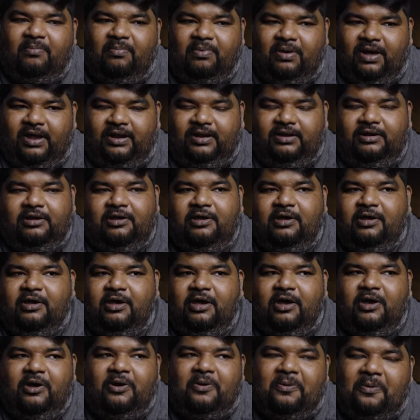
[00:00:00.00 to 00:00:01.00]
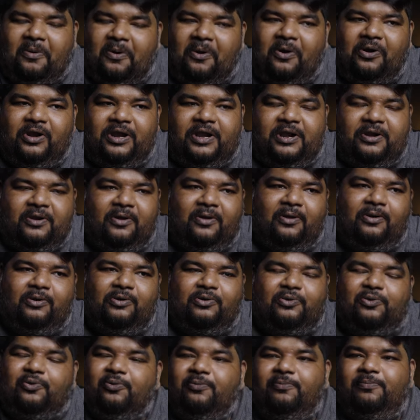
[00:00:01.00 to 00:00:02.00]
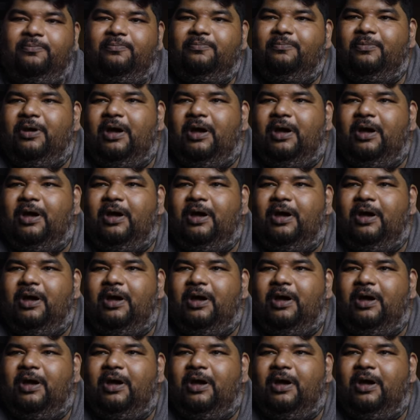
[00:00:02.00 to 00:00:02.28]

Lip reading: but all in all, no,